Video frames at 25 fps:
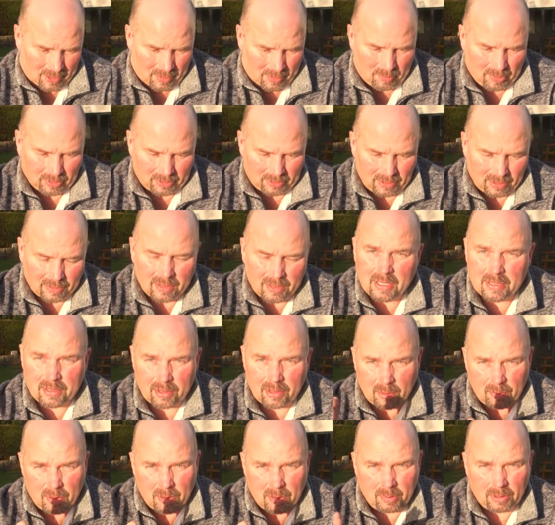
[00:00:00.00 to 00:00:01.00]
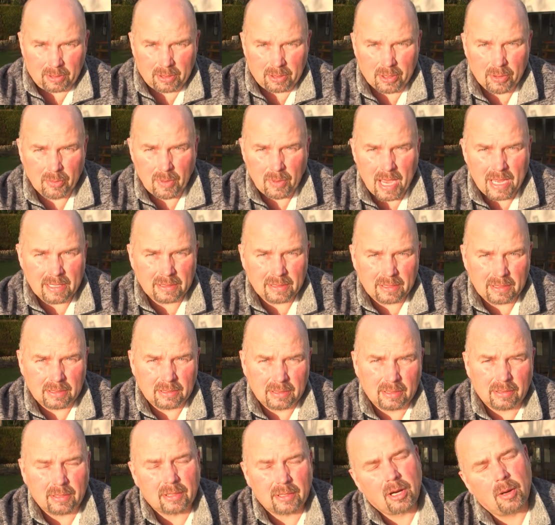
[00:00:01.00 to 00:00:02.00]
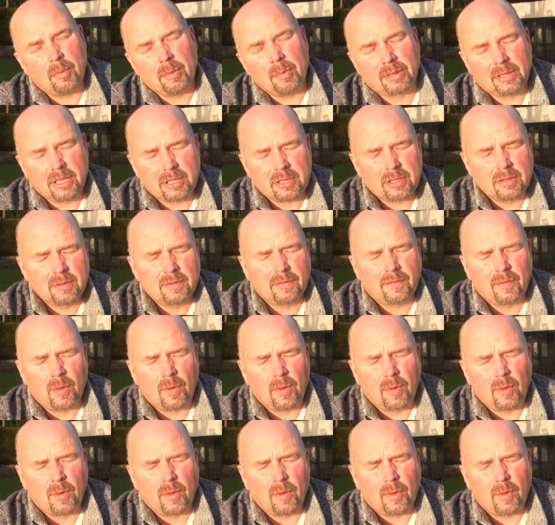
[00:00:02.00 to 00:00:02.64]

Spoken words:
But these are the people who entered the competition